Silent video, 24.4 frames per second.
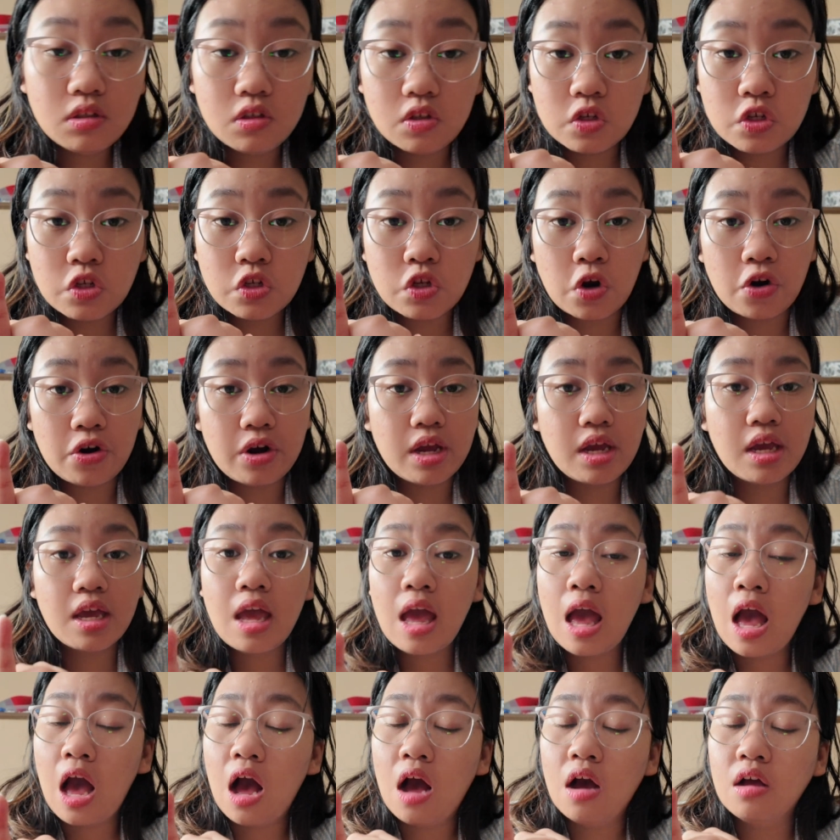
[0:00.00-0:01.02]
Sorry.
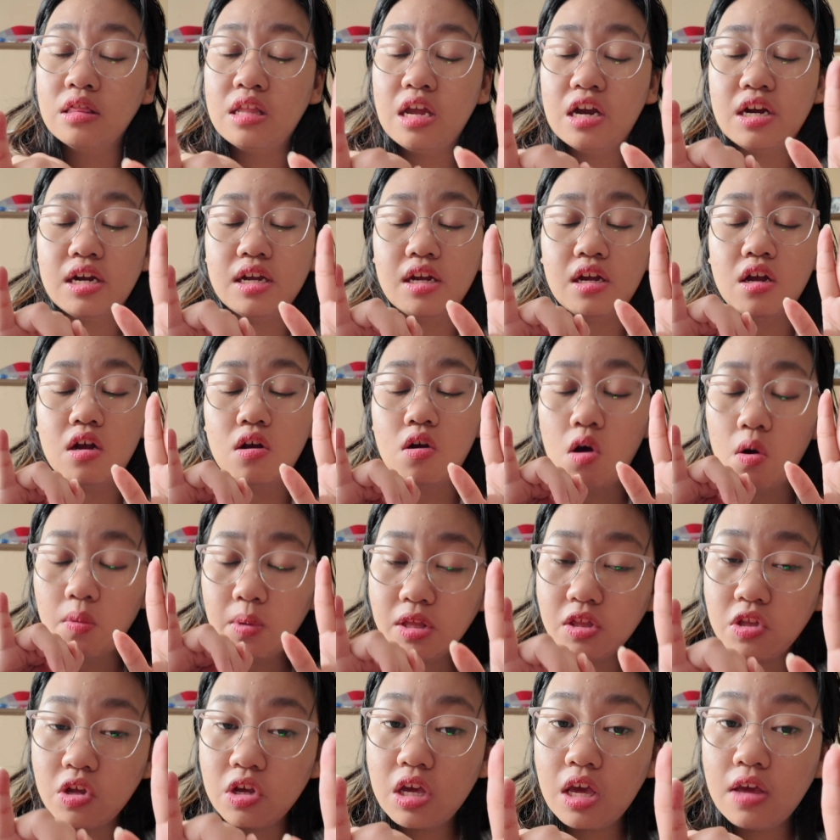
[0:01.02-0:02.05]
They're going
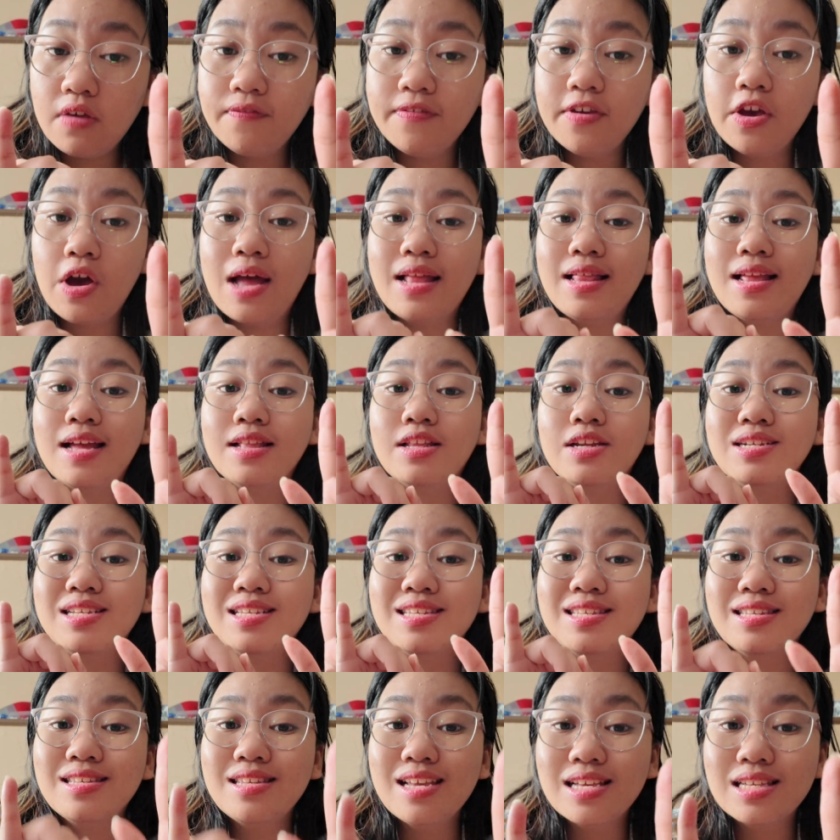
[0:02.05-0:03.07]
to give you another
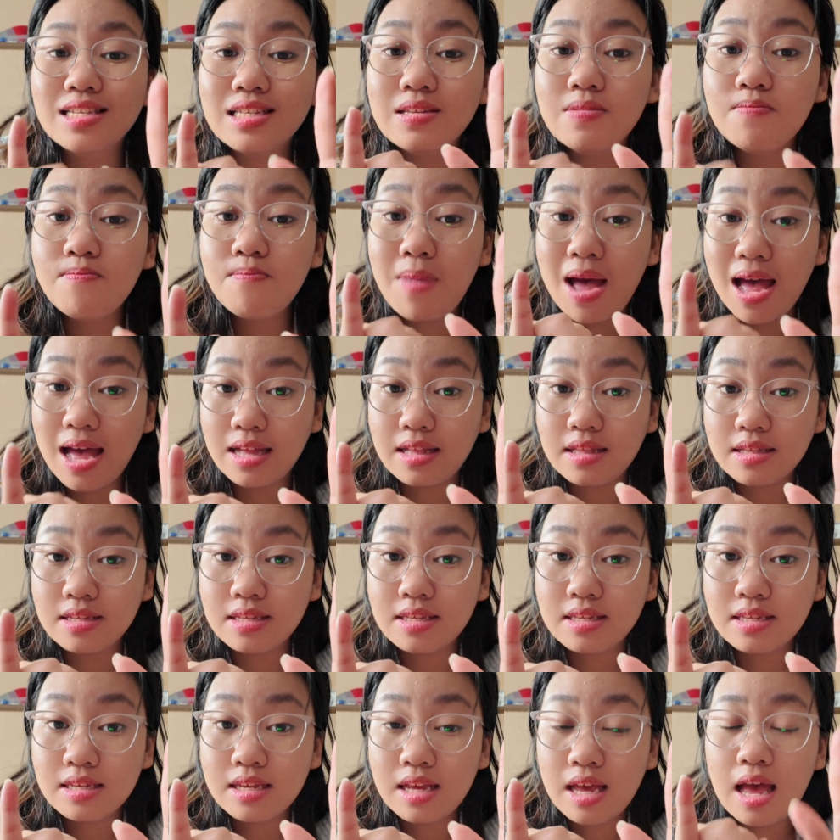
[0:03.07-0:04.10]
6
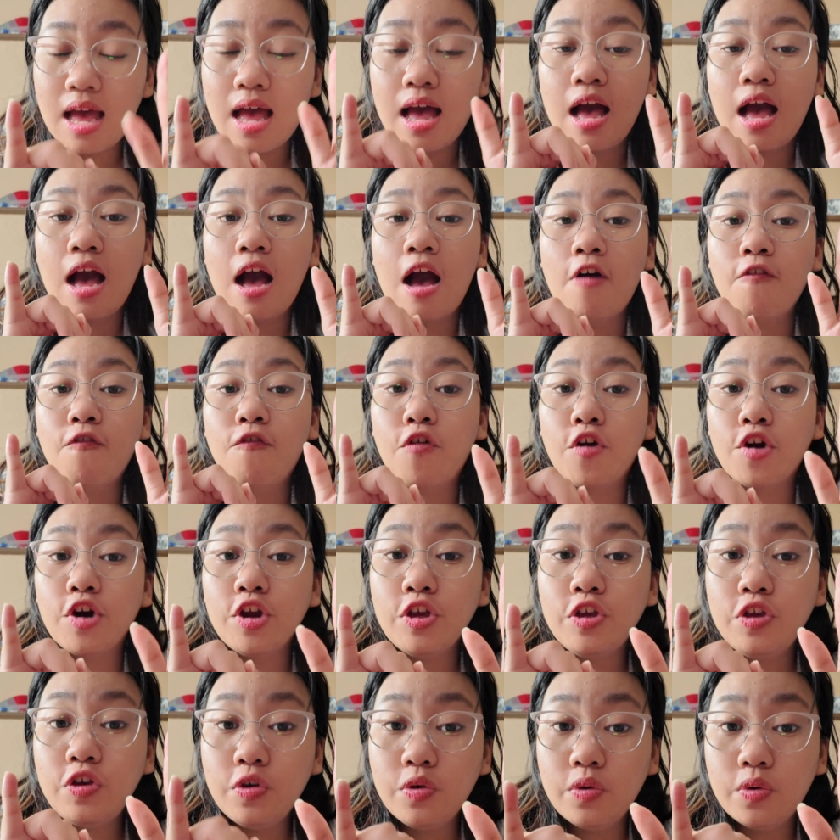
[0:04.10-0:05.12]
months for
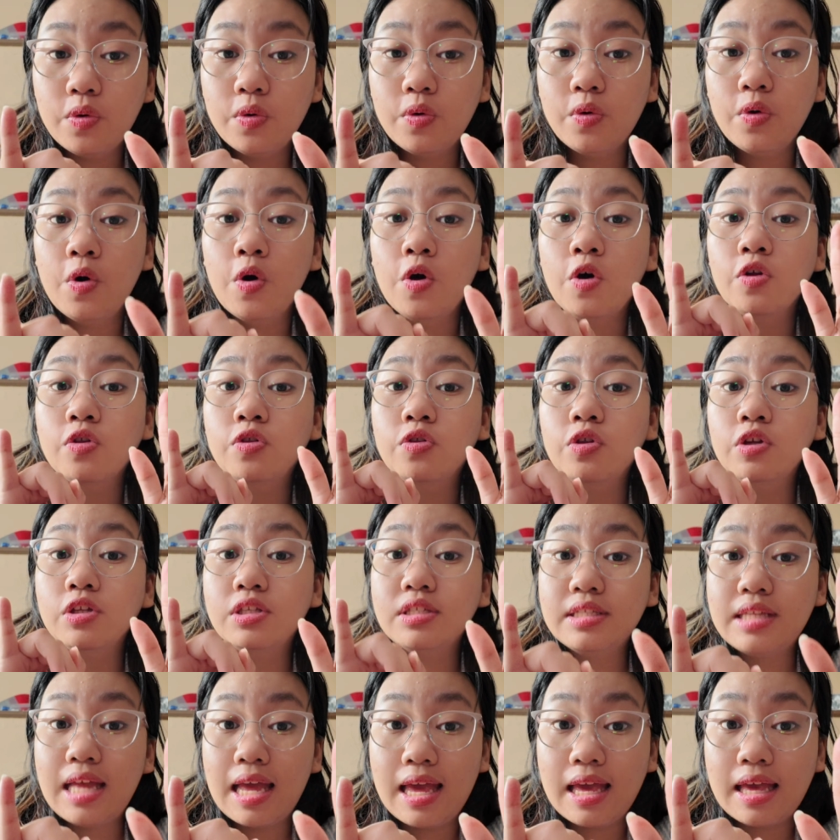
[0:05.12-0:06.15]
you to
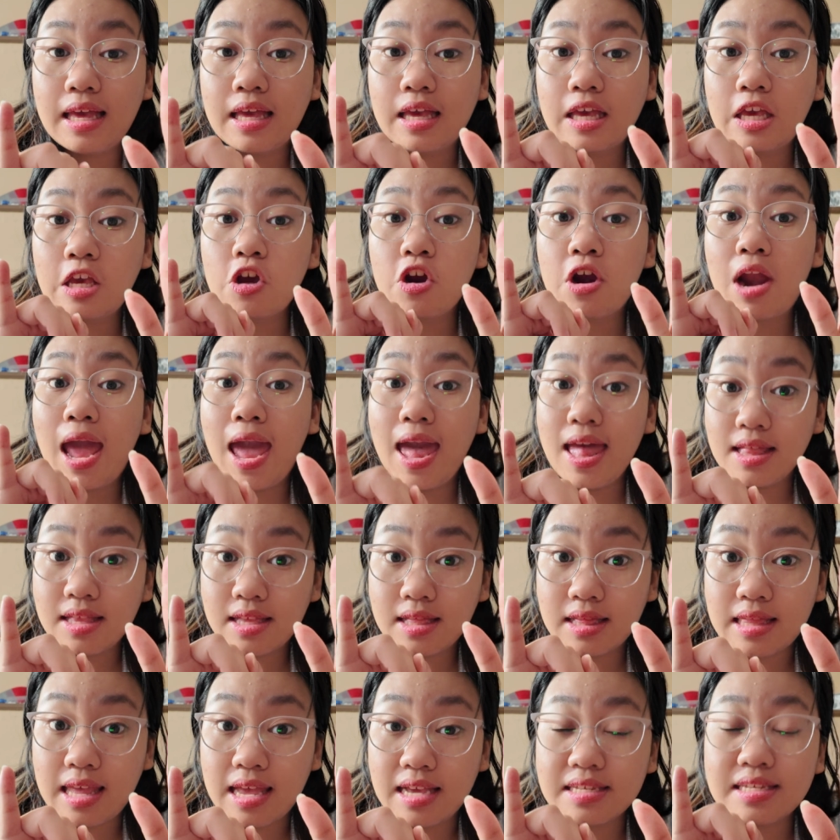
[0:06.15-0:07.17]
take your
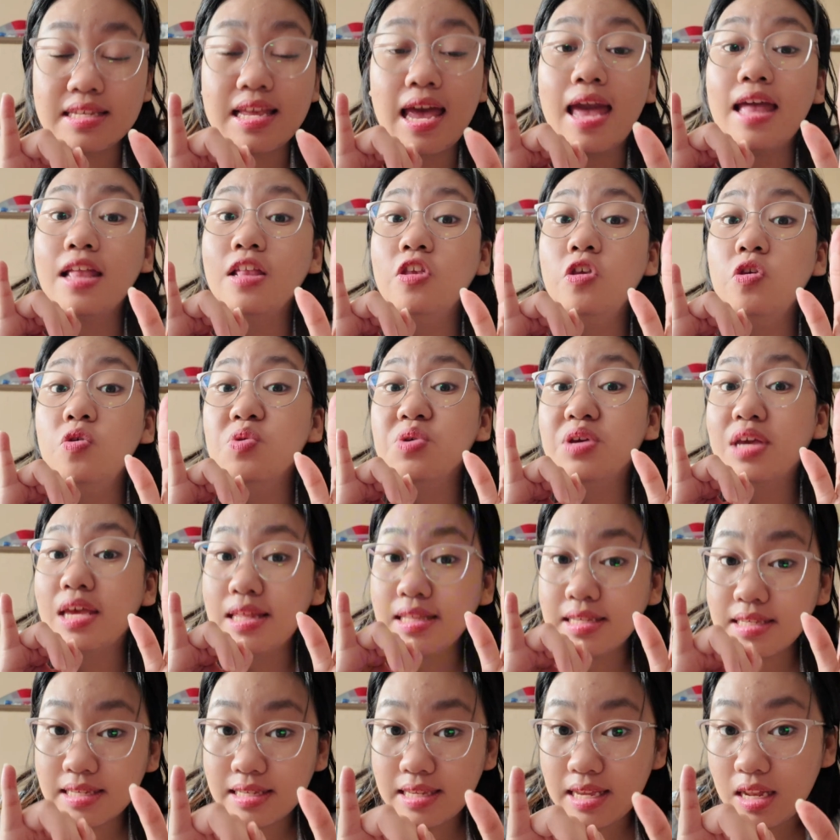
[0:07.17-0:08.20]
NCLEX, and you can
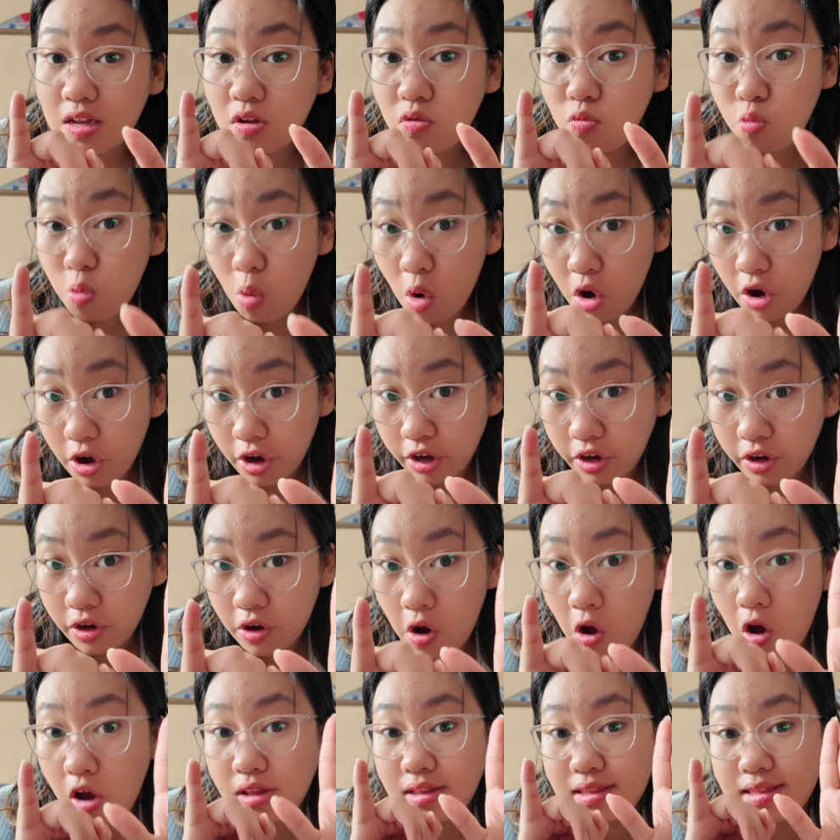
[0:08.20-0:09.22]
still work
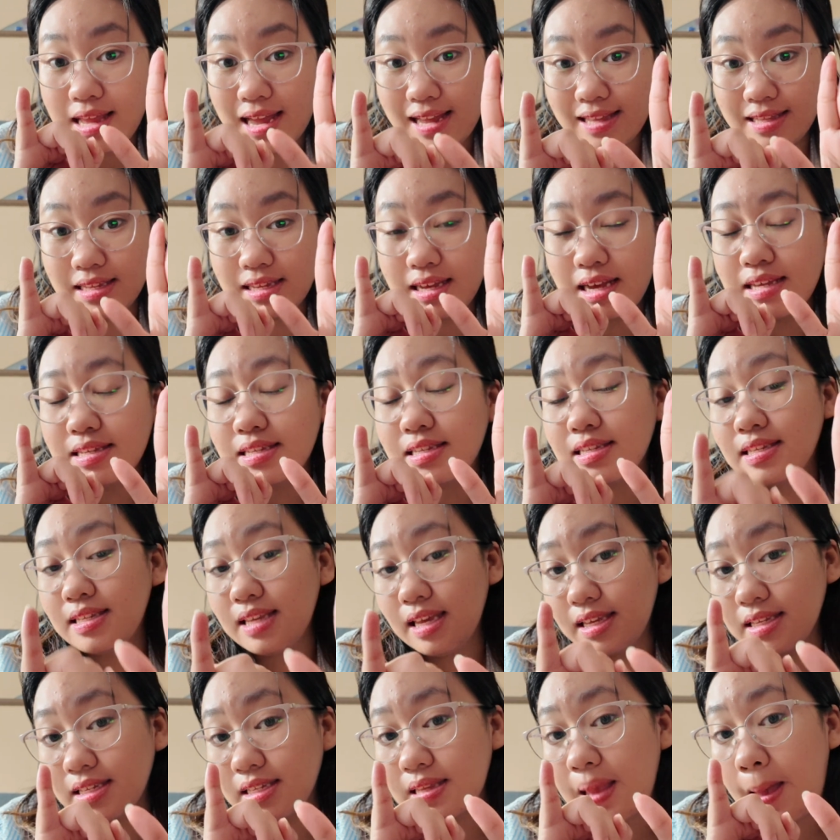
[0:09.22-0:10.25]
on that
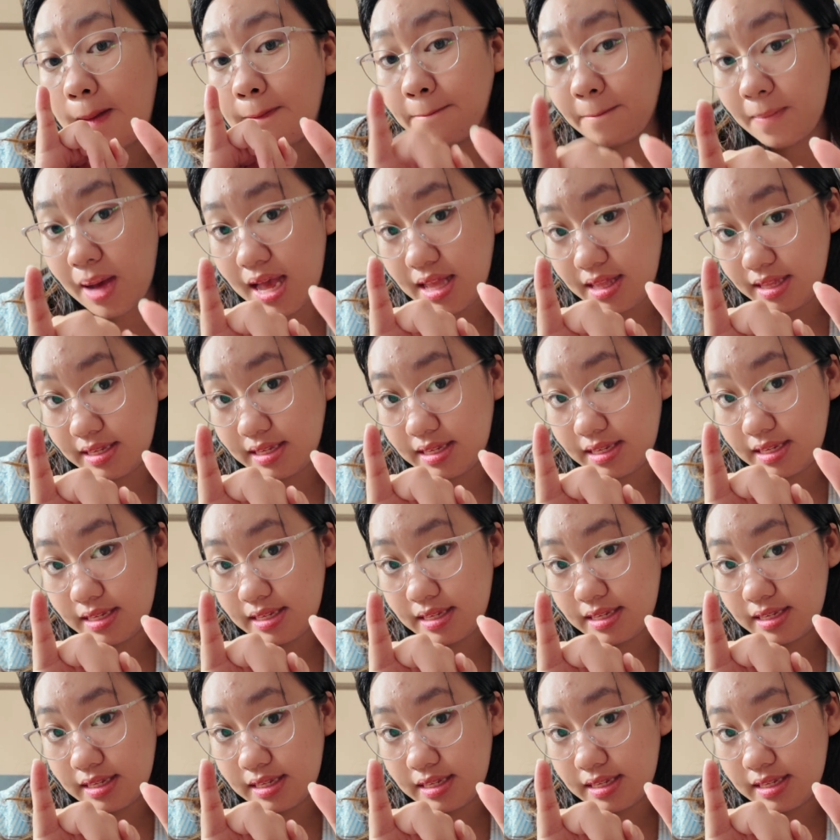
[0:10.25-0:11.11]
6 months.